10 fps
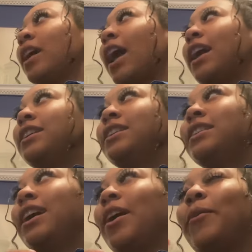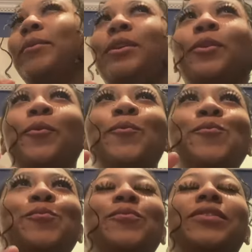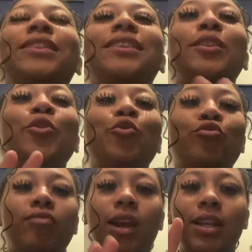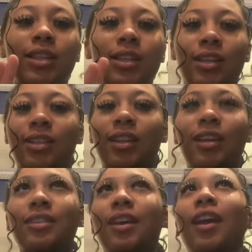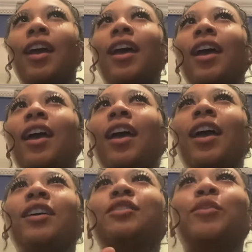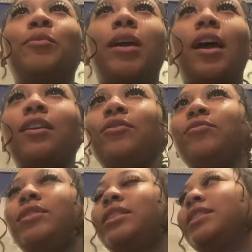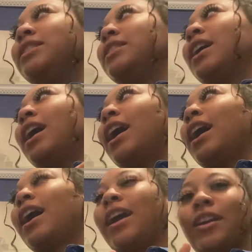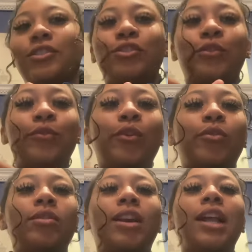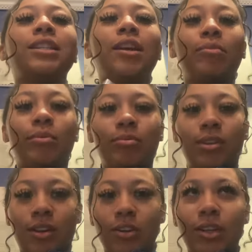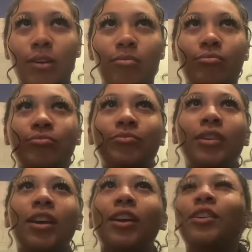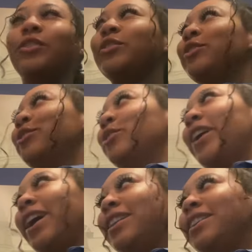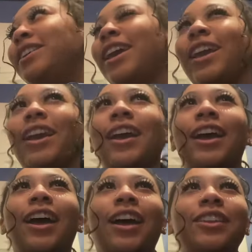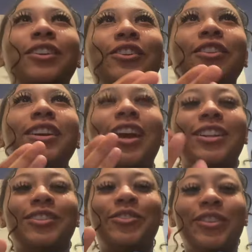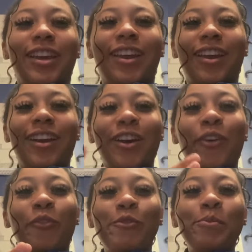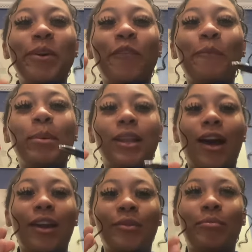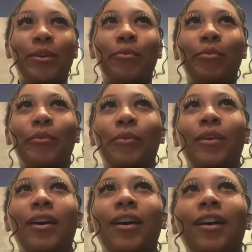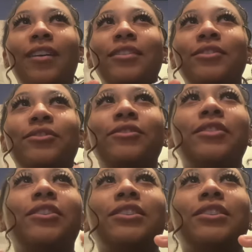I just got one of the craziest things. Like, so what I do is I answer the phone and I take people to their table. So I literally had to take a group of blind people to their